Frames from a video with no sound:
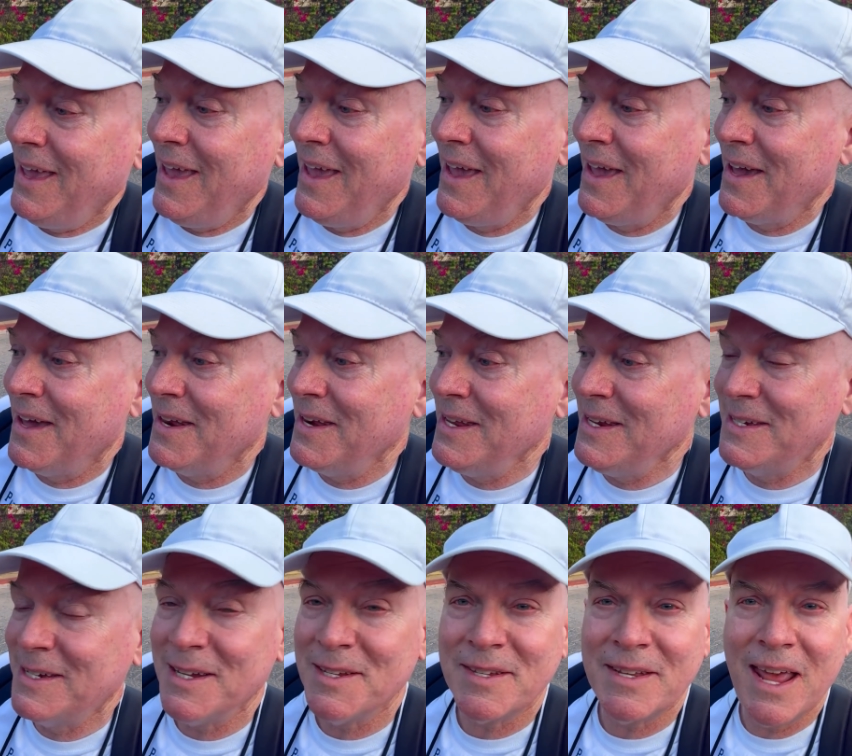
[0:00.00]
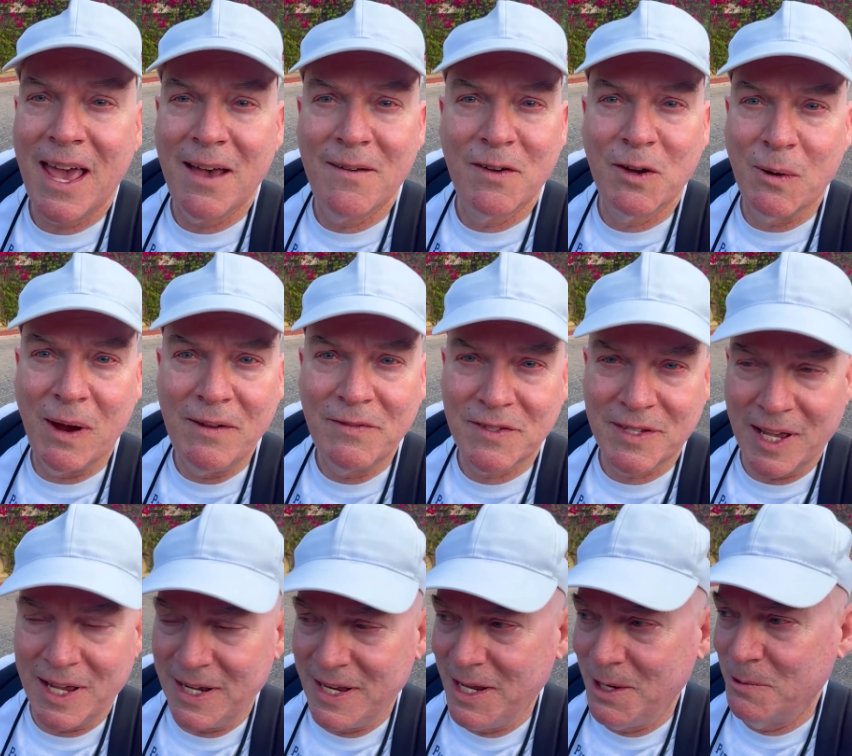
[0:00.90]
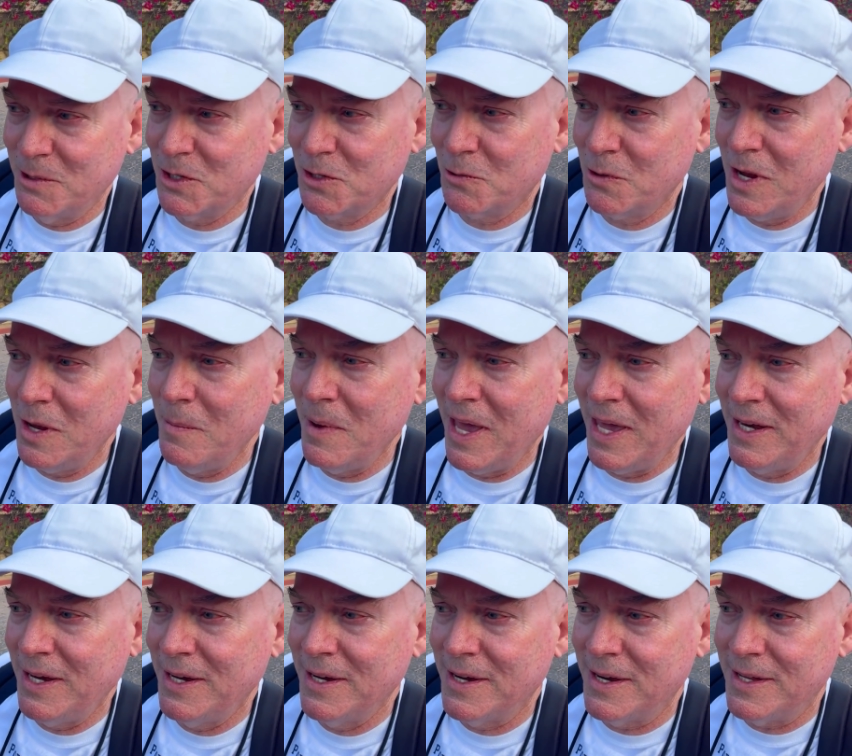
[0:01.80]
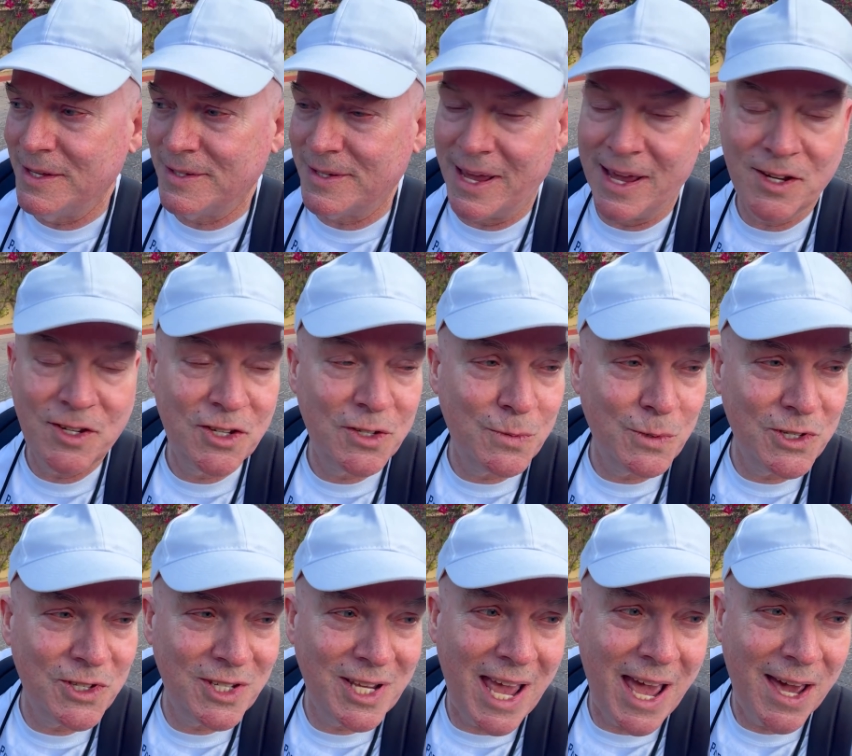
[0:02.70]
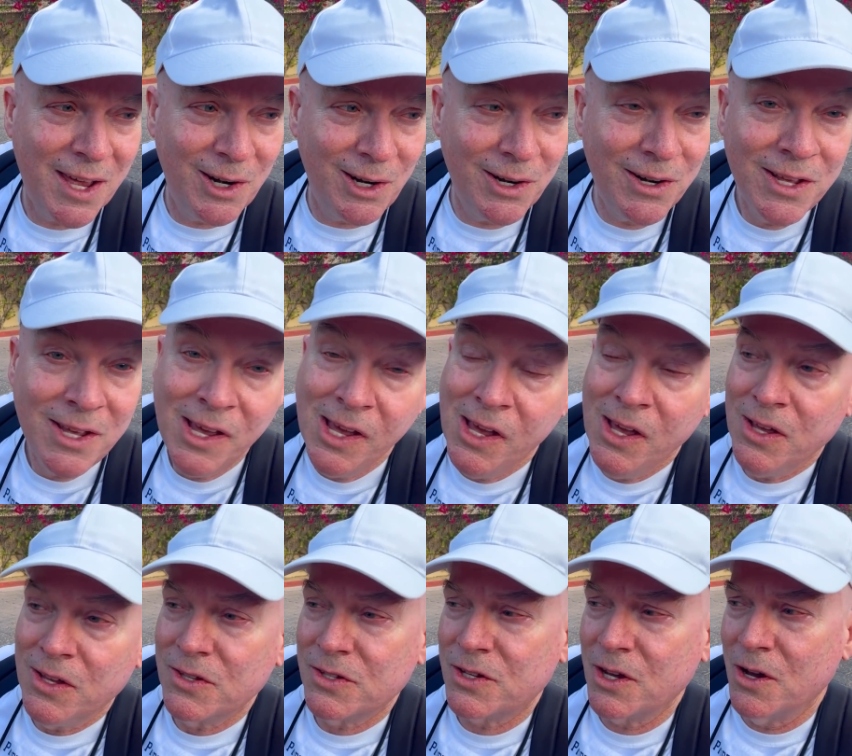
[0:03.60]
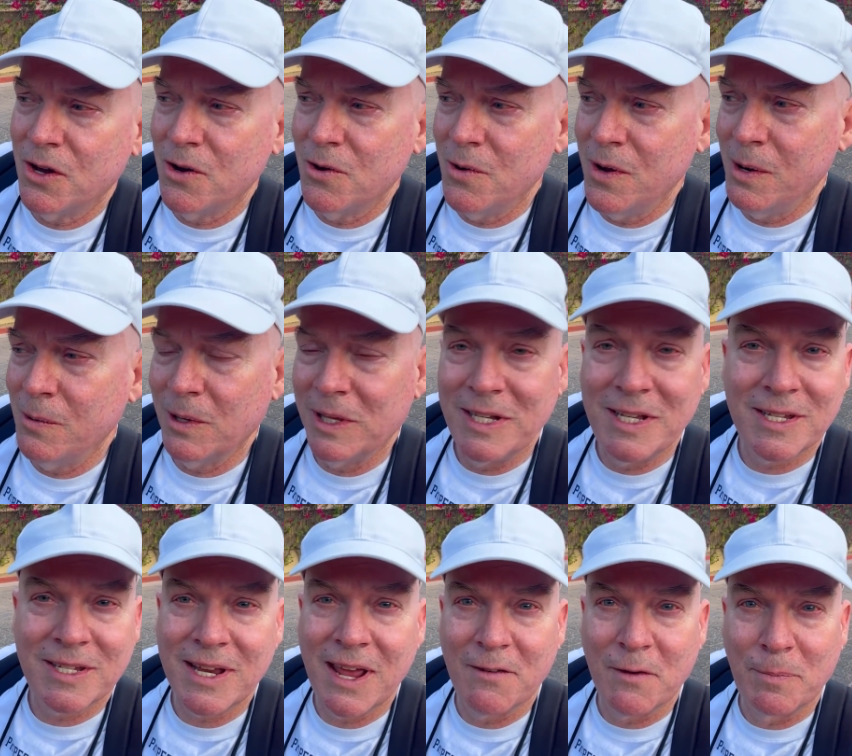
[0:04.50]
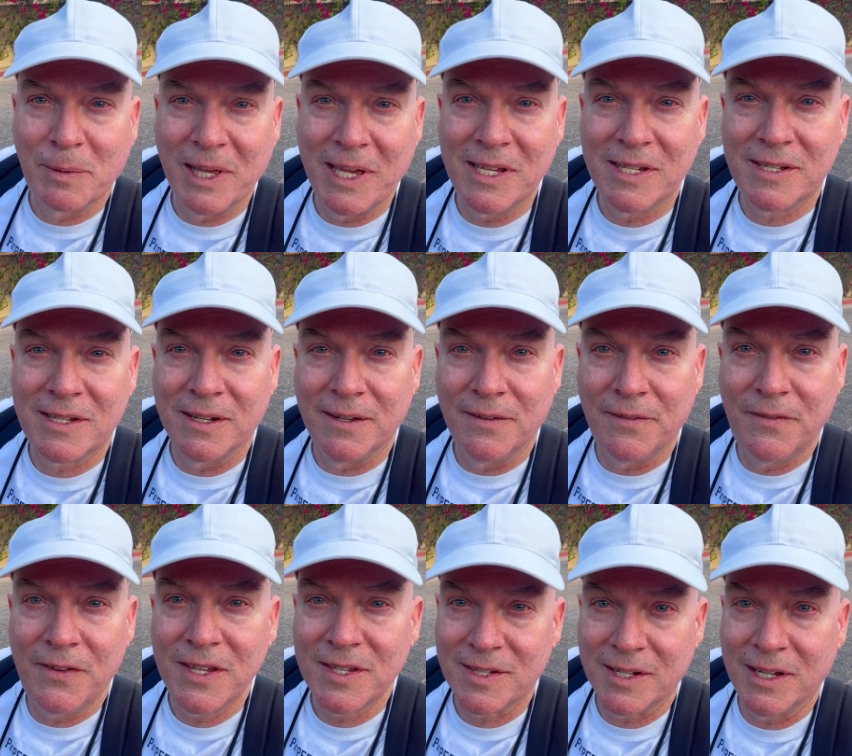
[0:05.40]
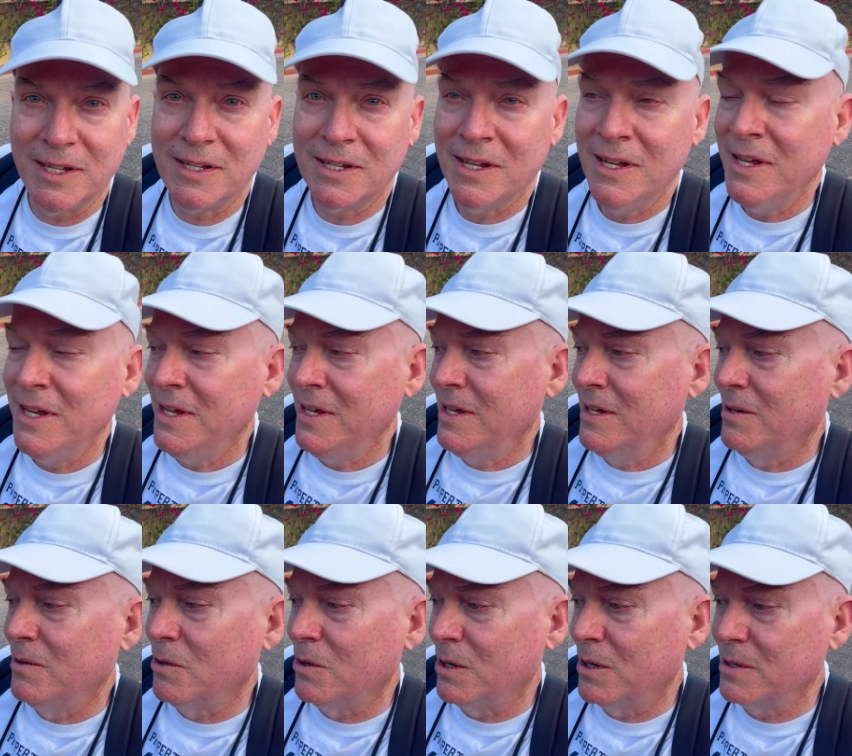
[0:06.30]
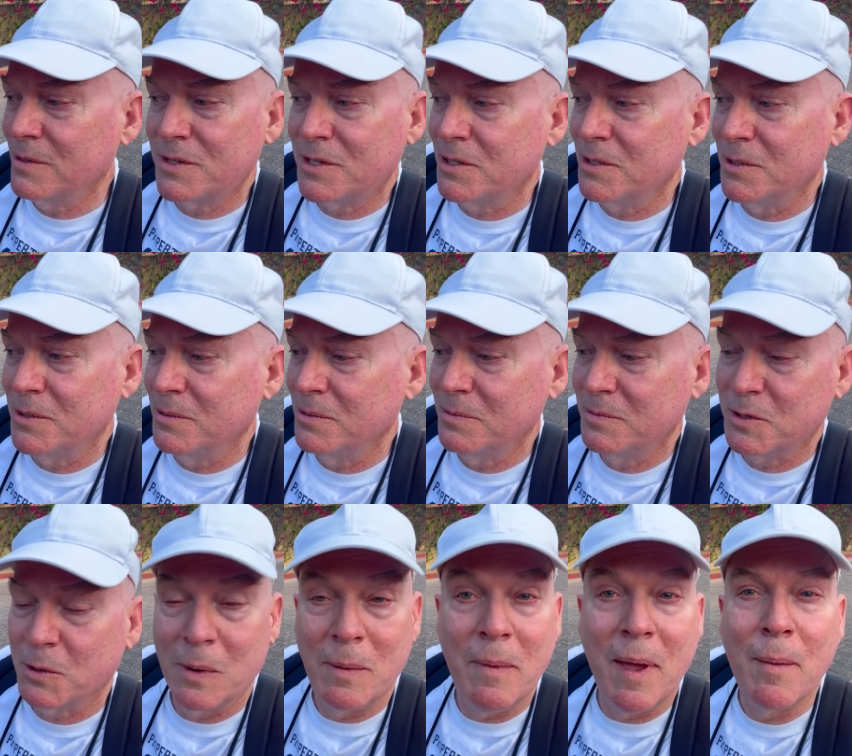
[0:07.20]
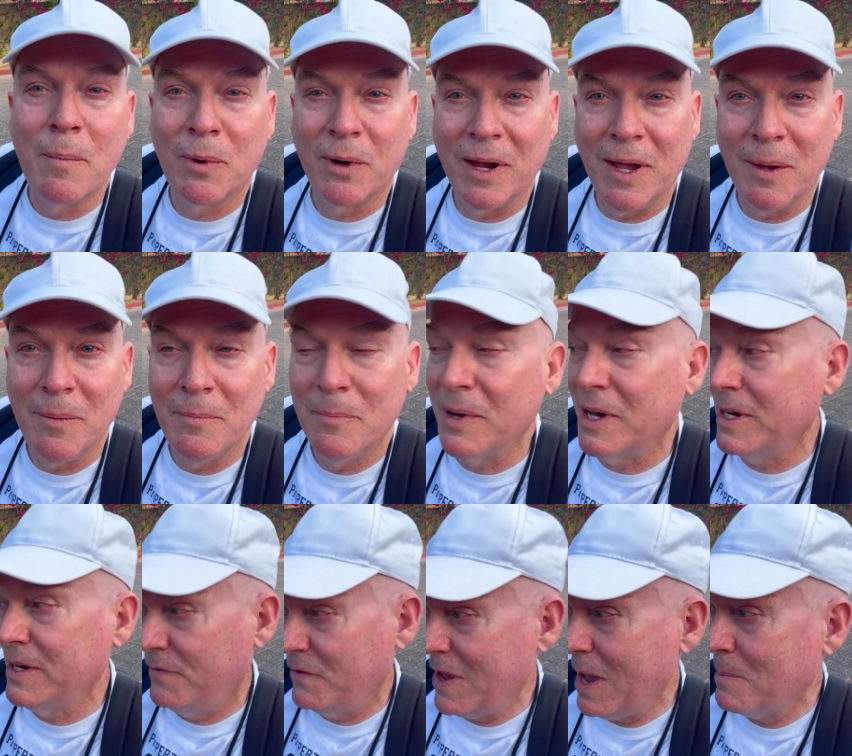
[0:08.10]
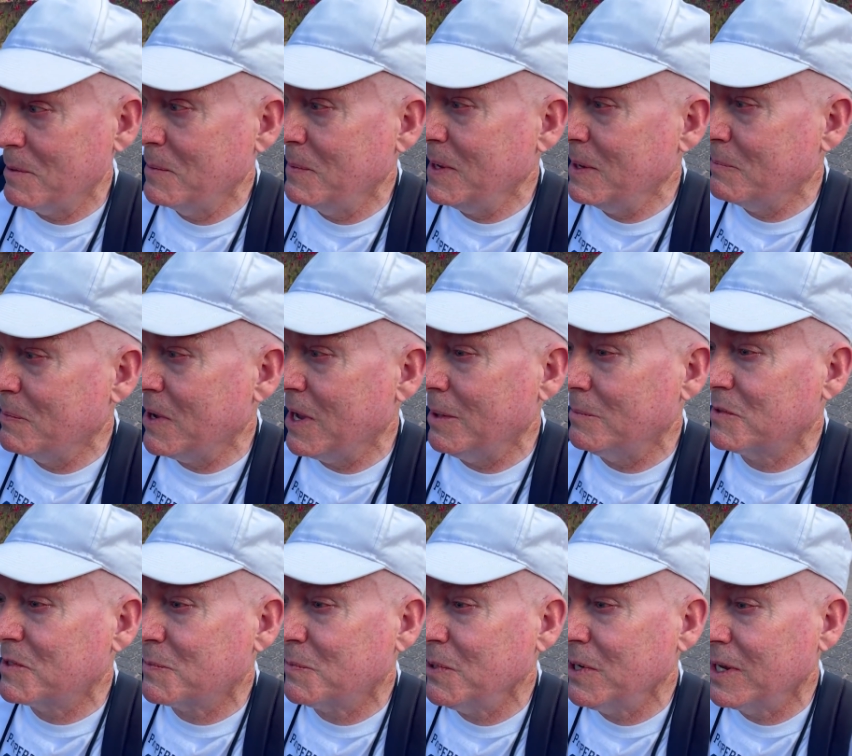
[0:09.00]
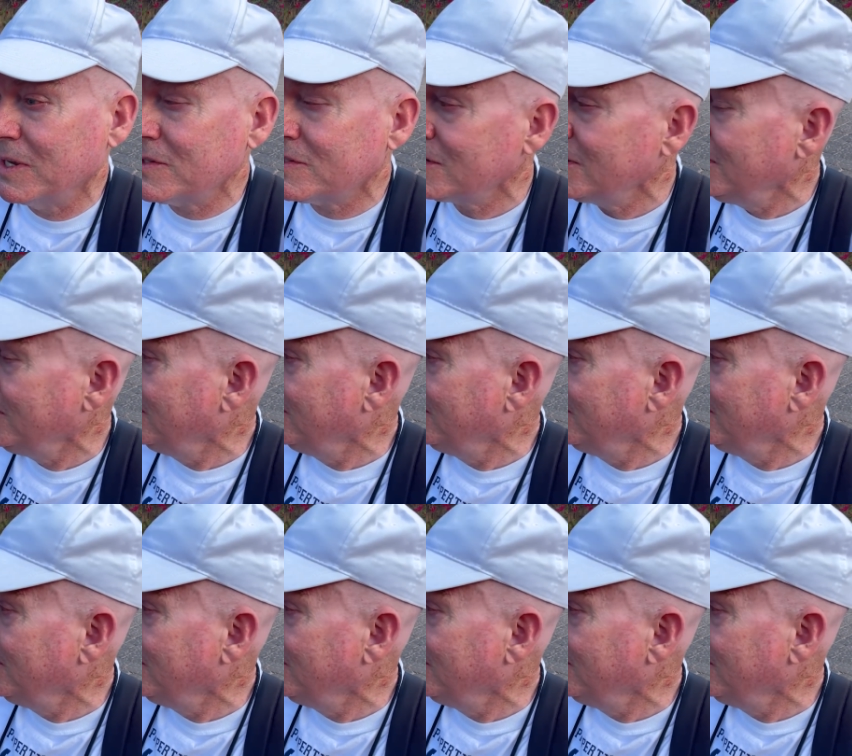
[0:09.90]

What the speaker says: And he doesn't have a gravesite. He was cremated and his ashes were scattered, so he really doesn't have a place to visit or to remember him. But if you happen to be in Palm Springs,